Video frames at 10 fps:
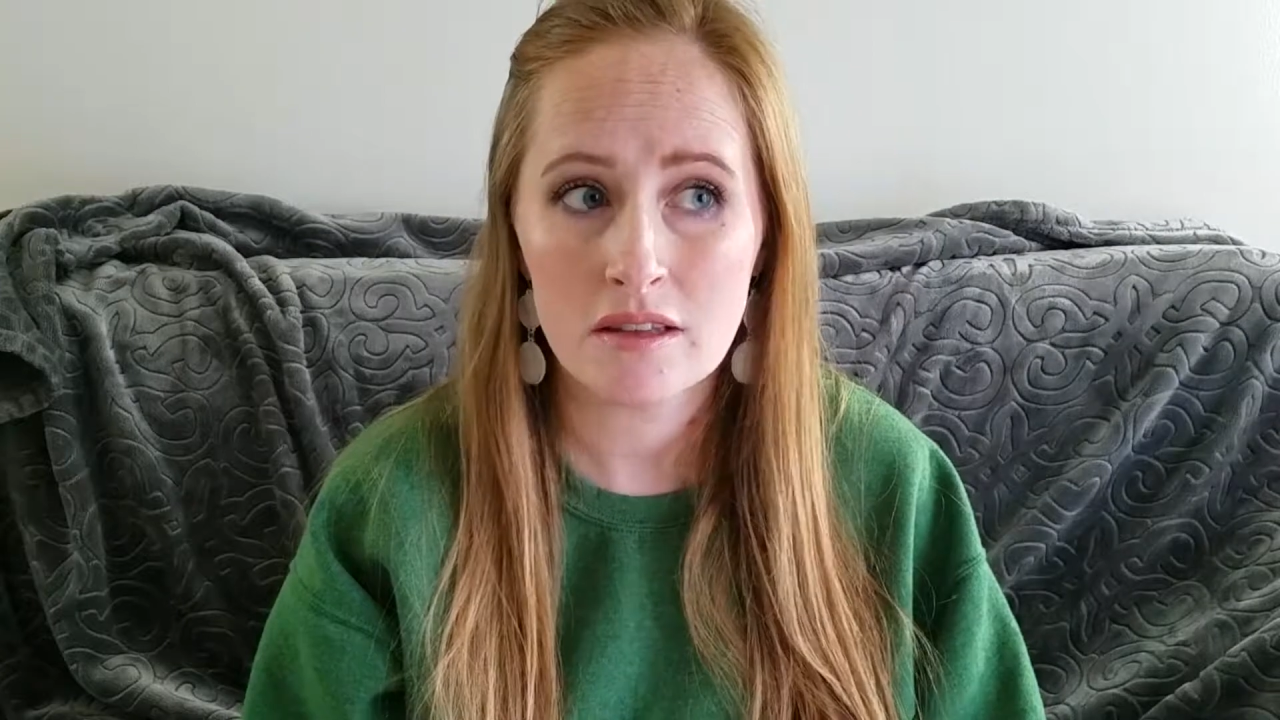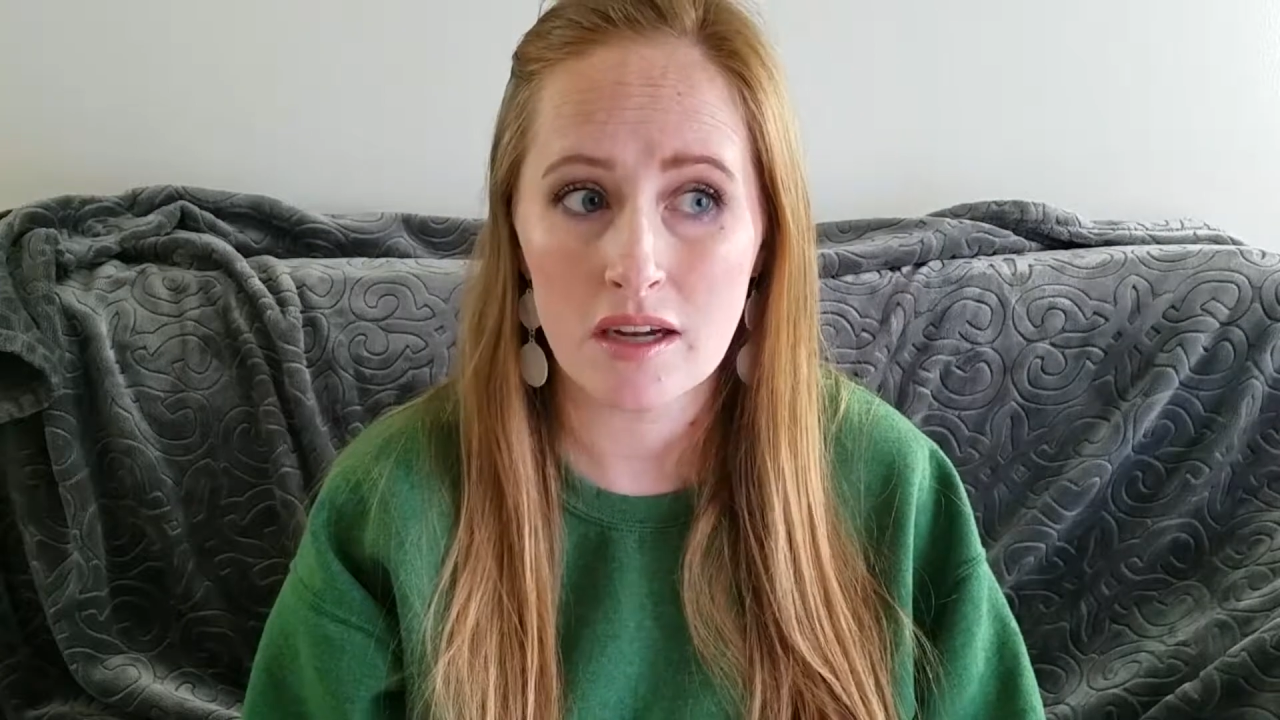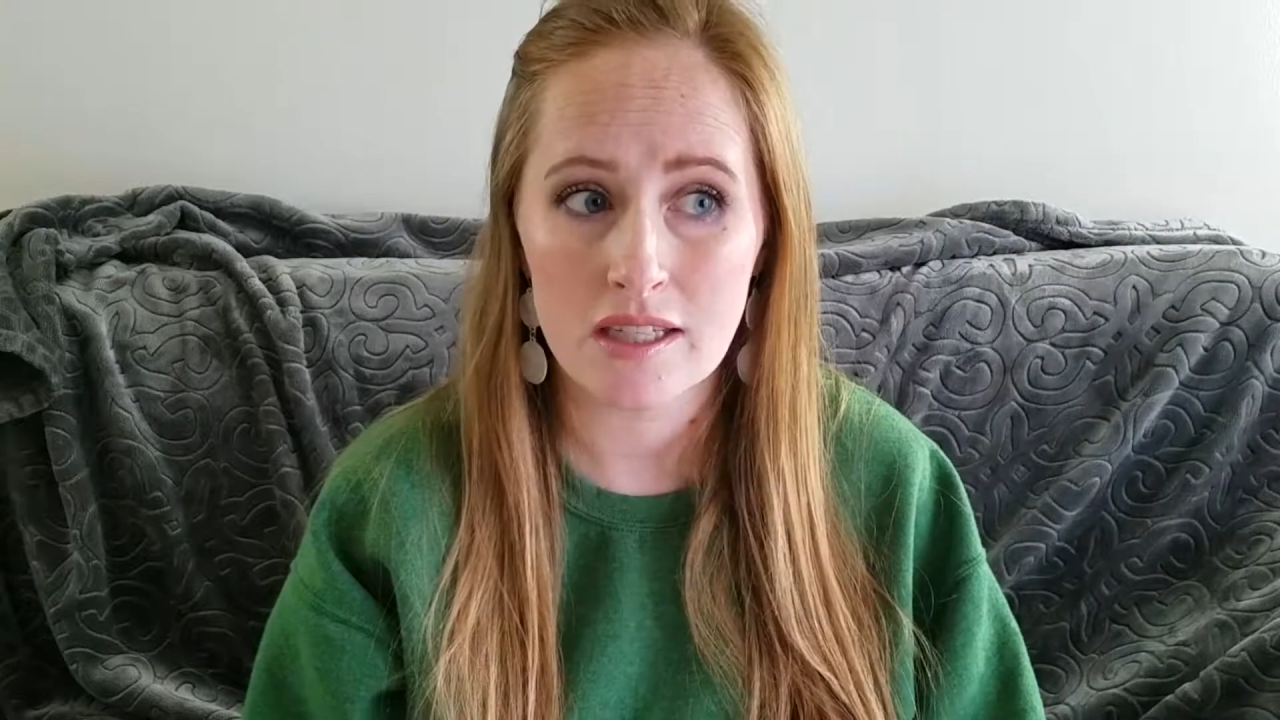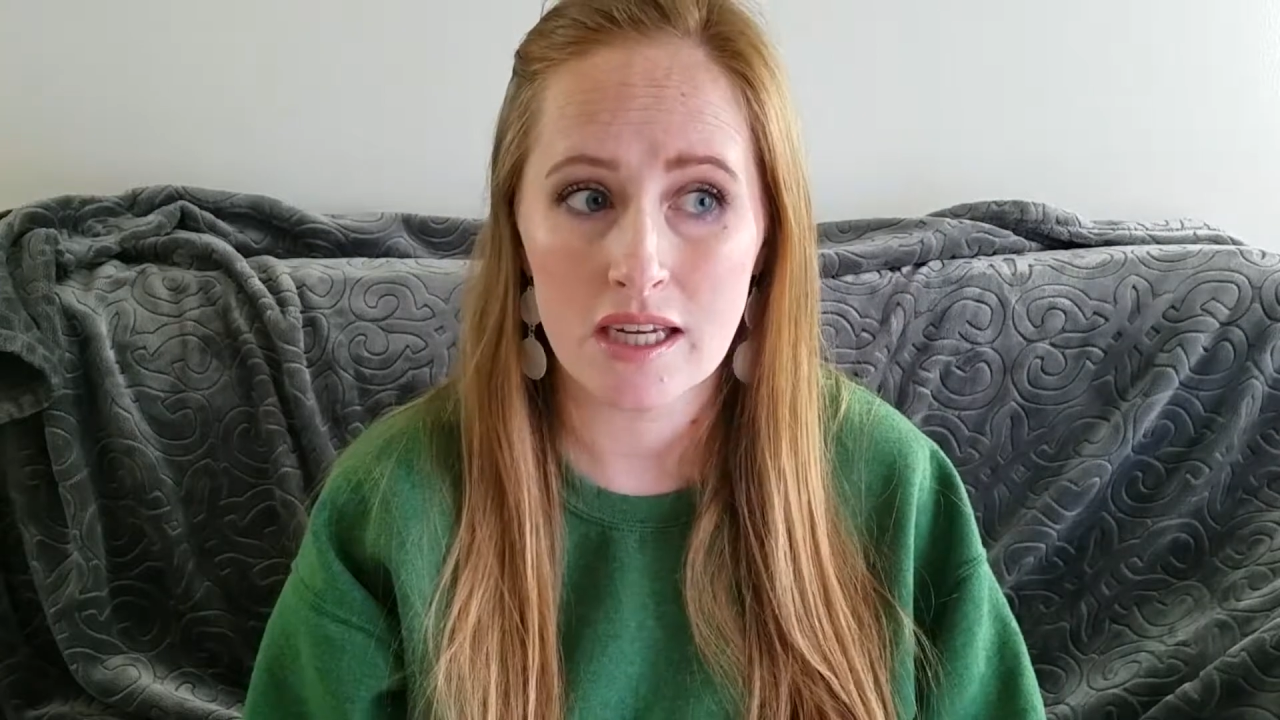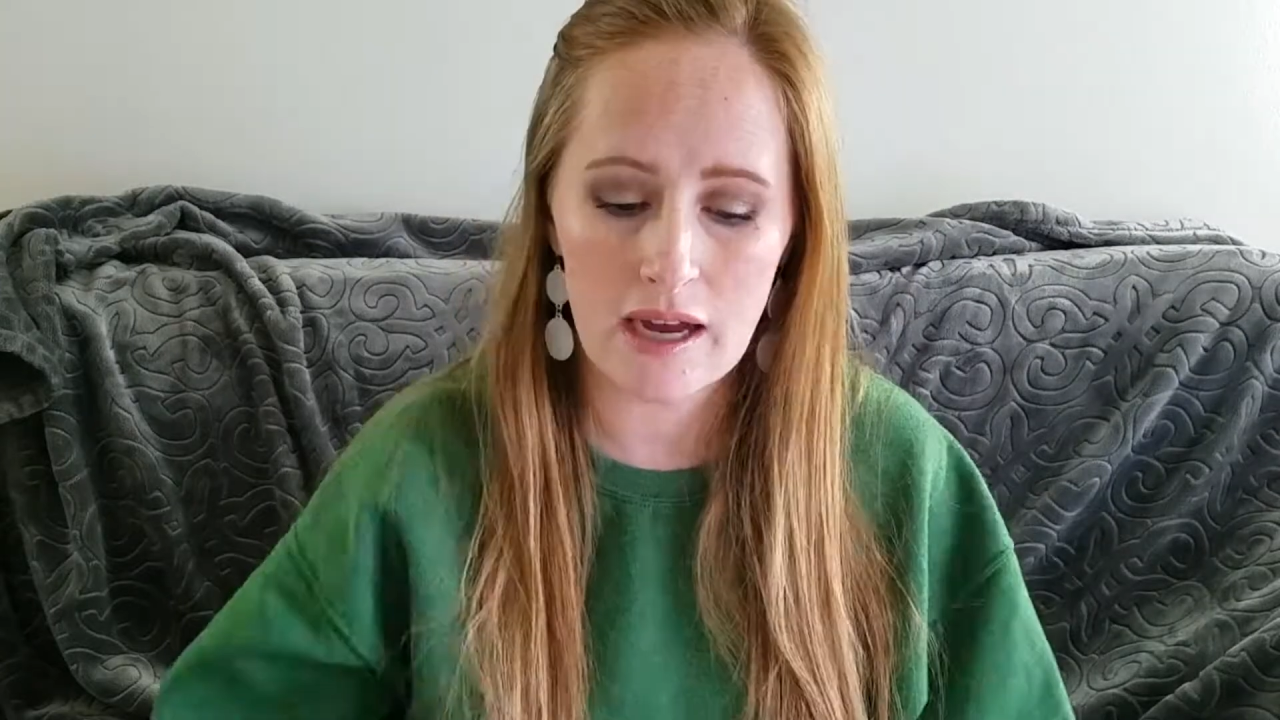
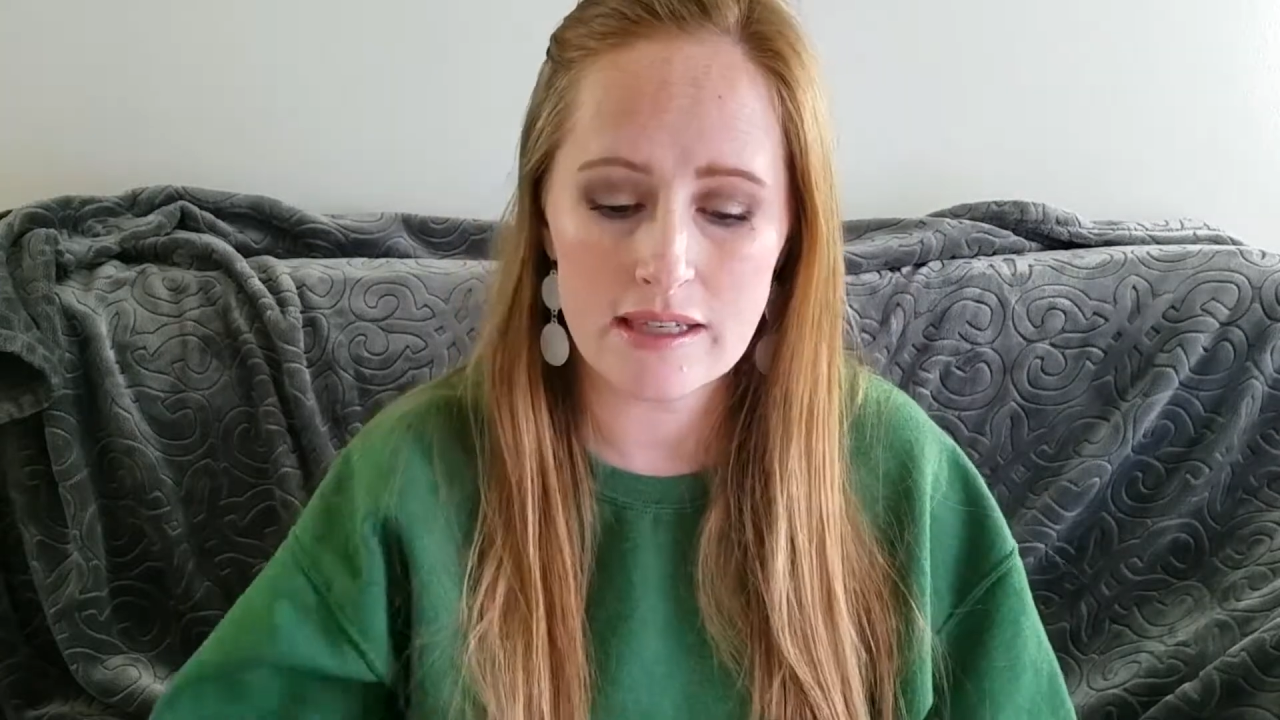Latte.